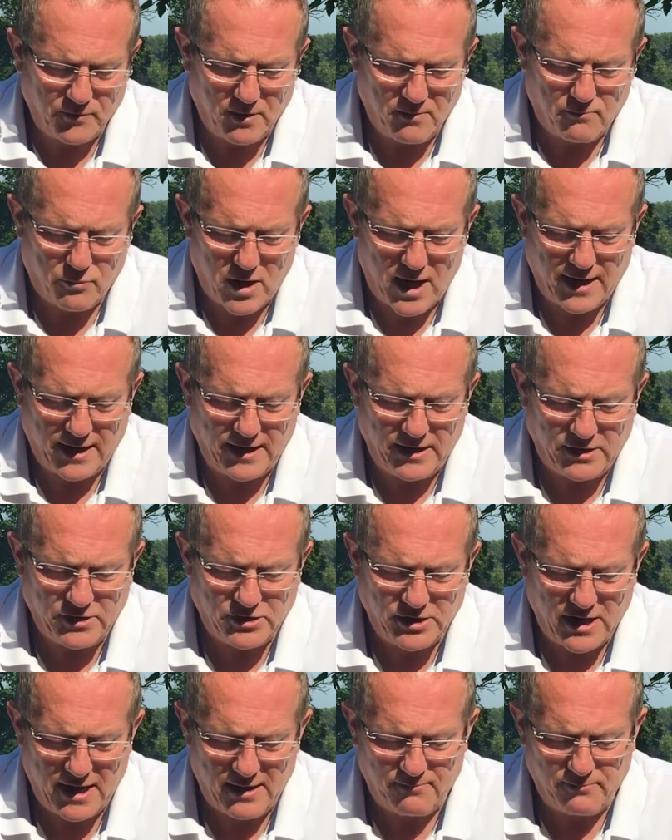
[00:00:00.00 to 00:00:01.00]
bracket,
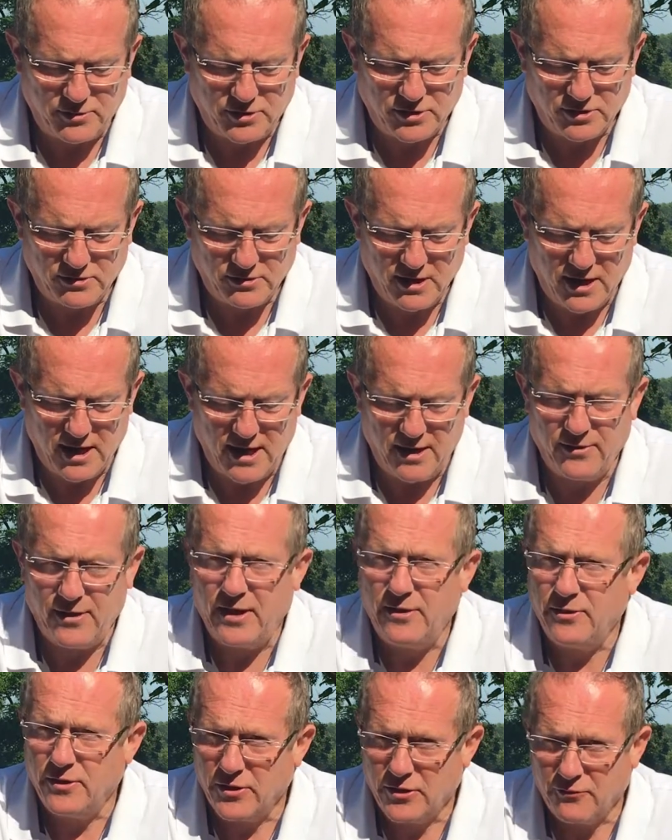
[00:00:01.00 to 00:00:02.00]
Zebs, and
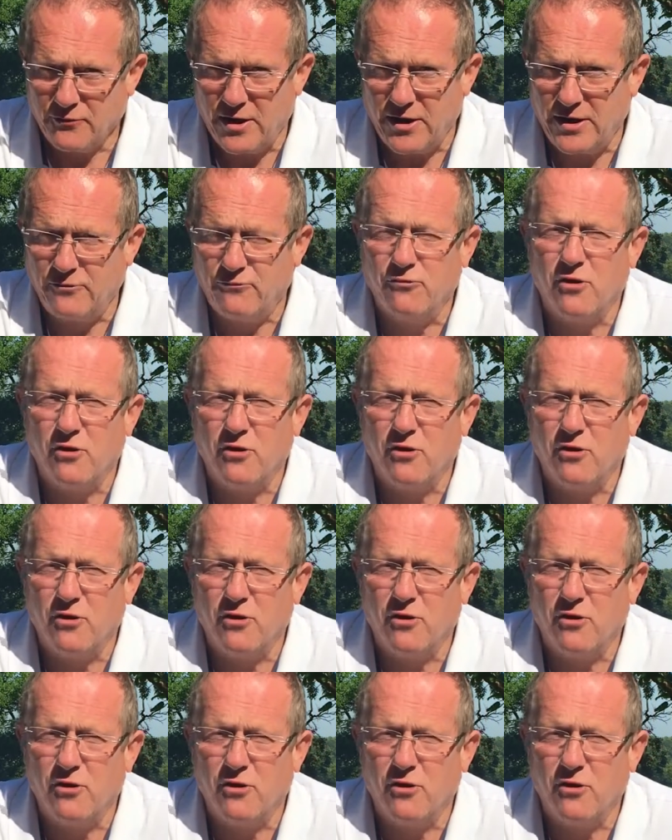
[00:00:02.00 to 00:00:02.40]
then the threaded